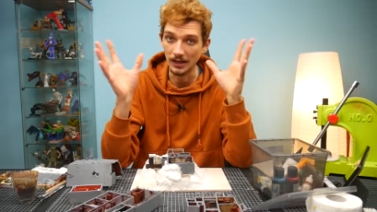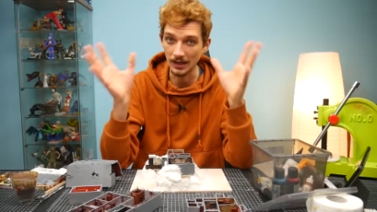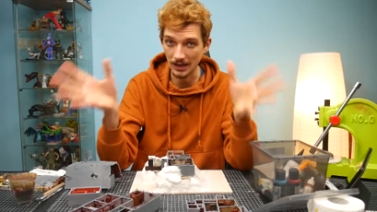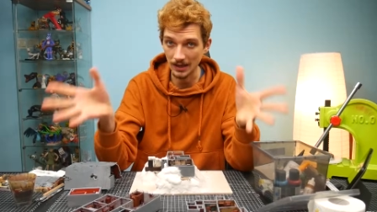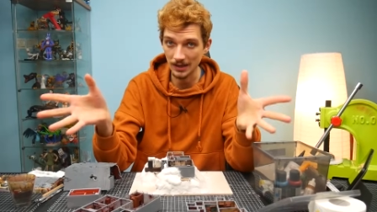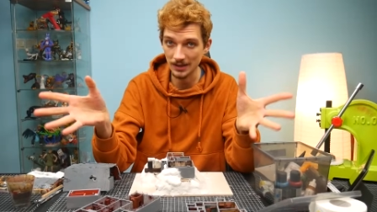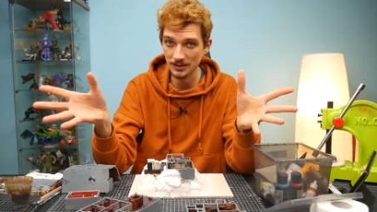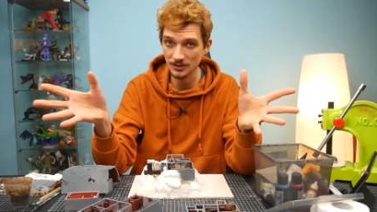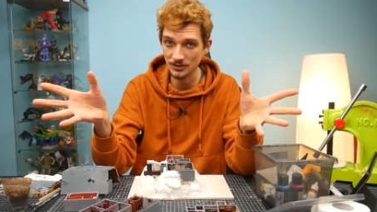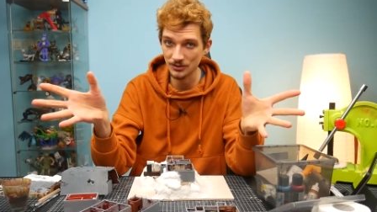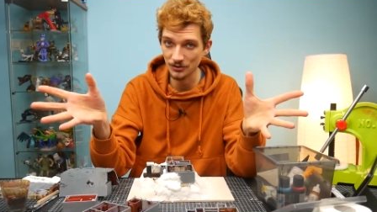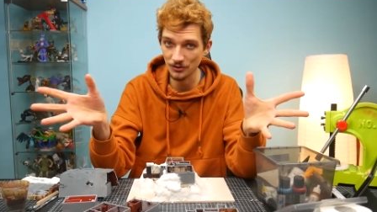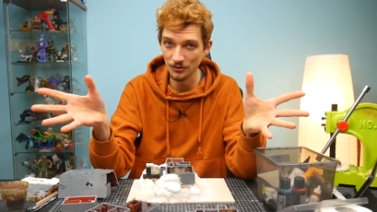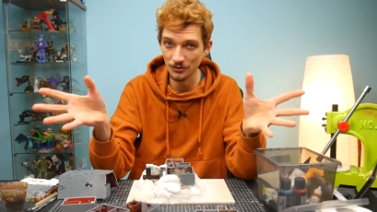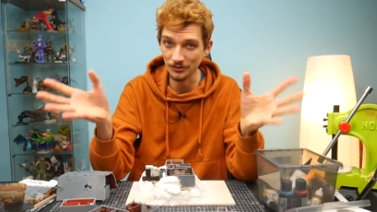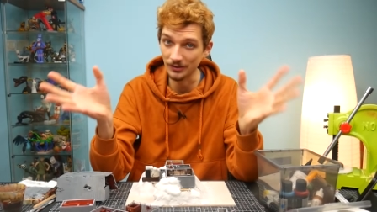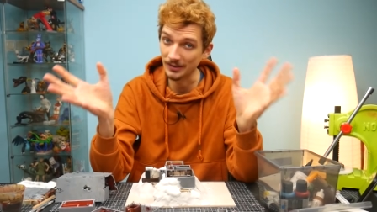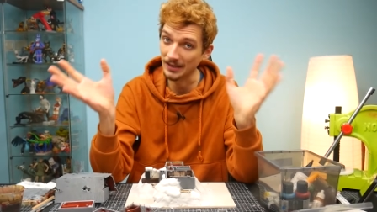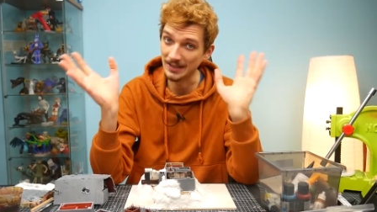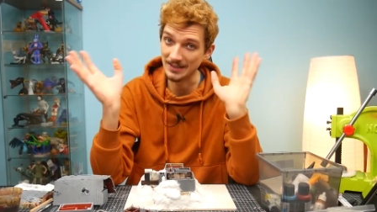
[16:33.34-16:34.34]

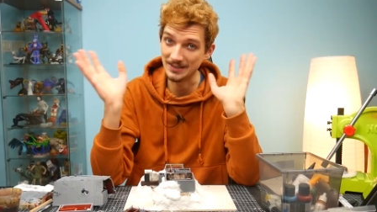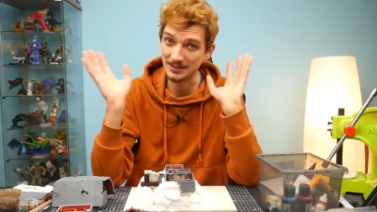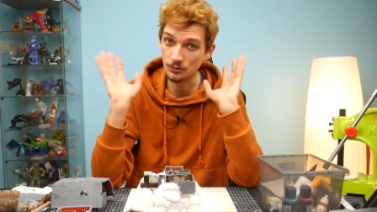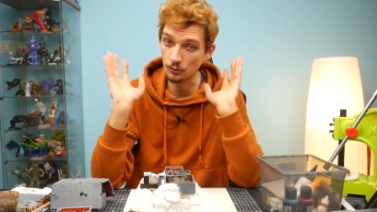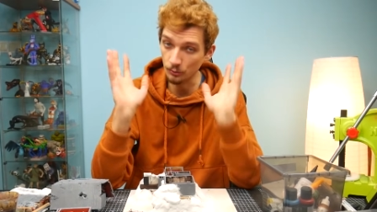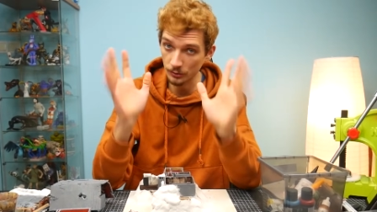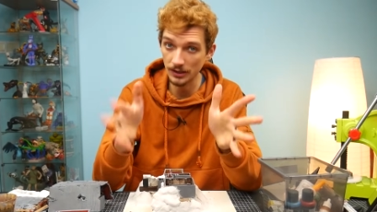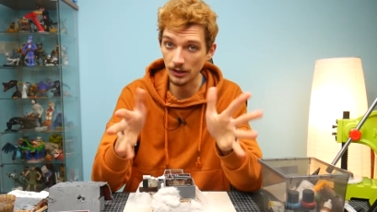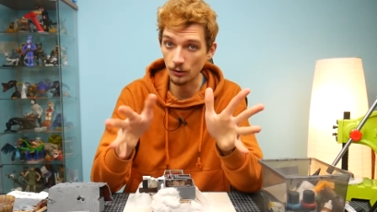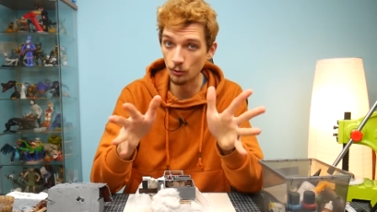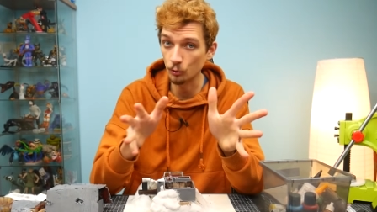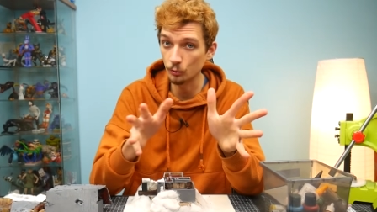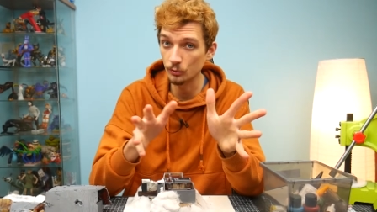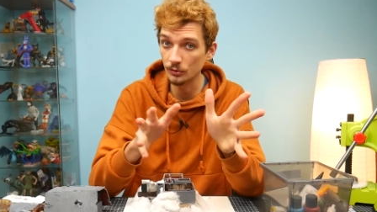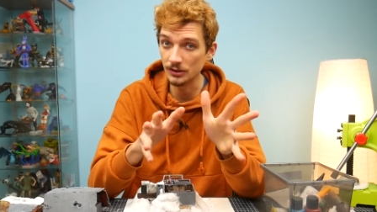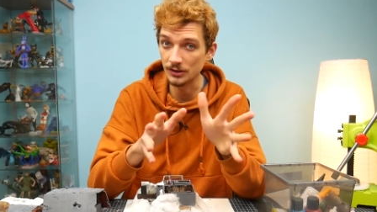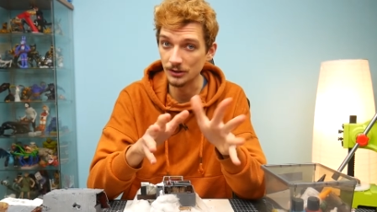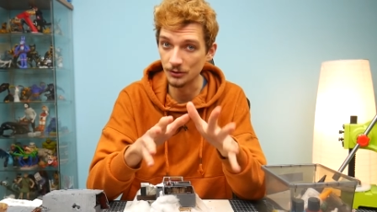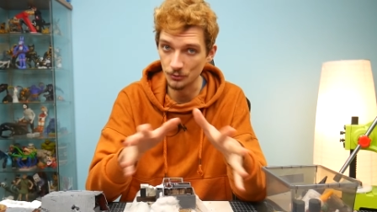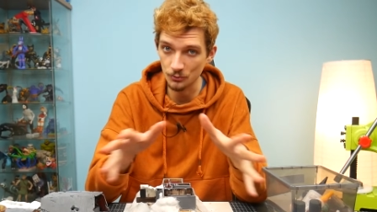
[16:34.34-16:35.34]
Also, that's not the
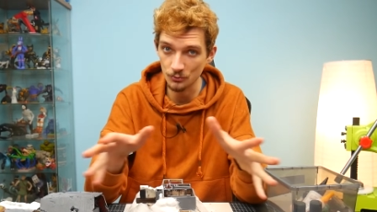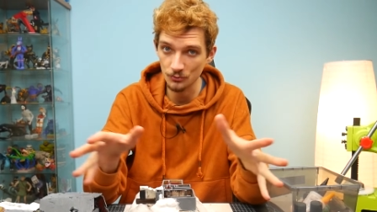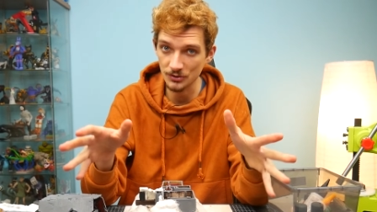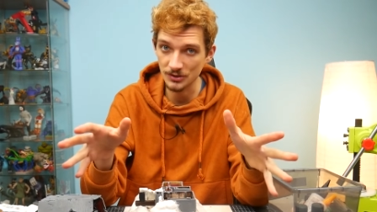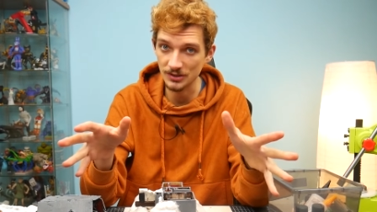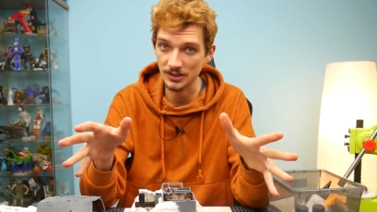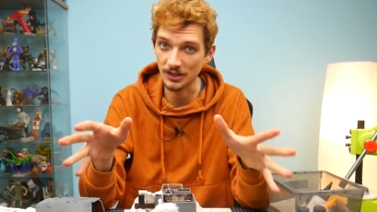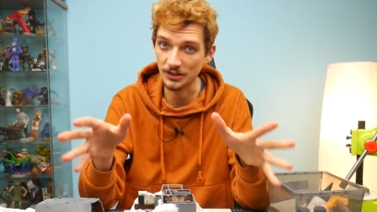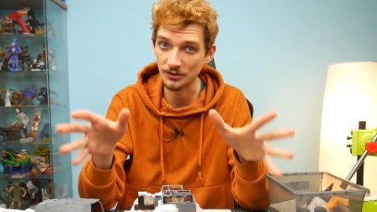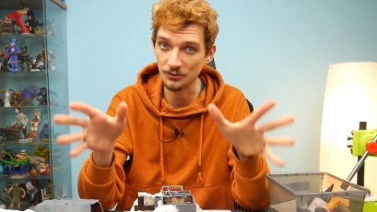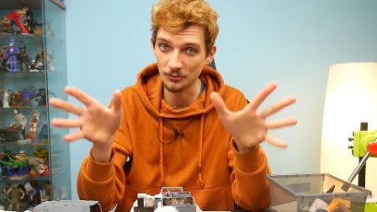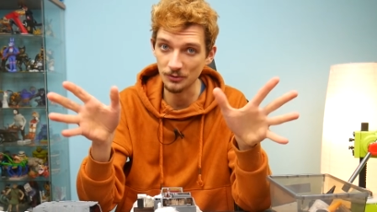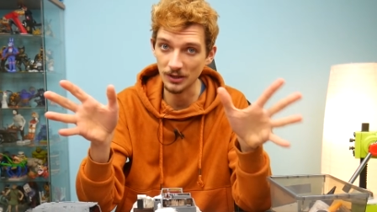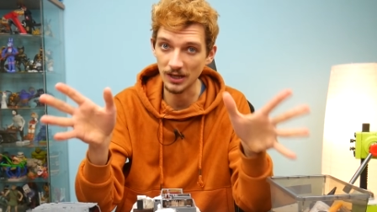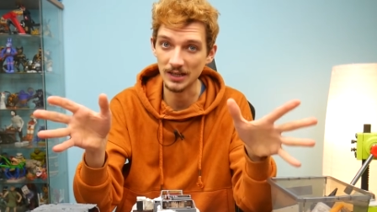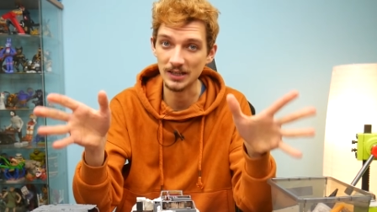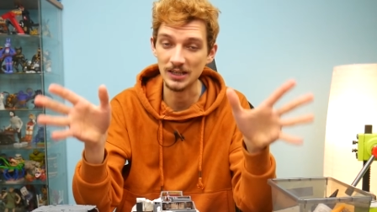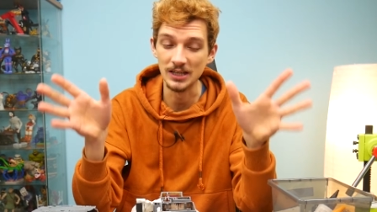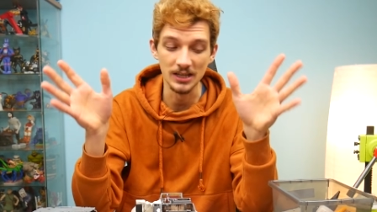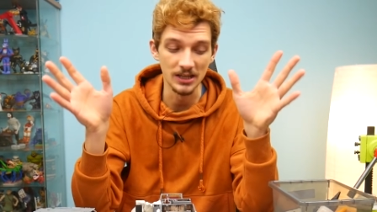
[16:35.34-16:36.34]
only news that you
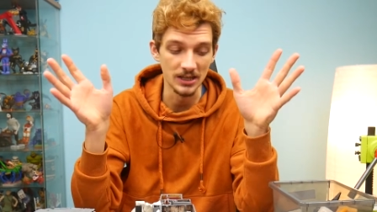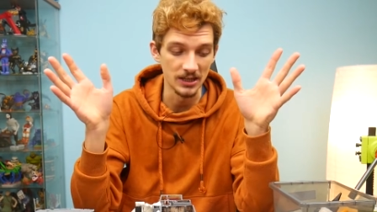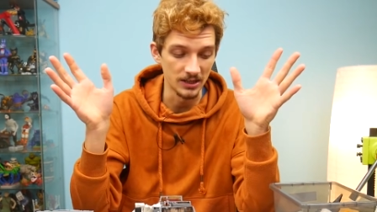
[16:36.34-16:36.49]
can uh,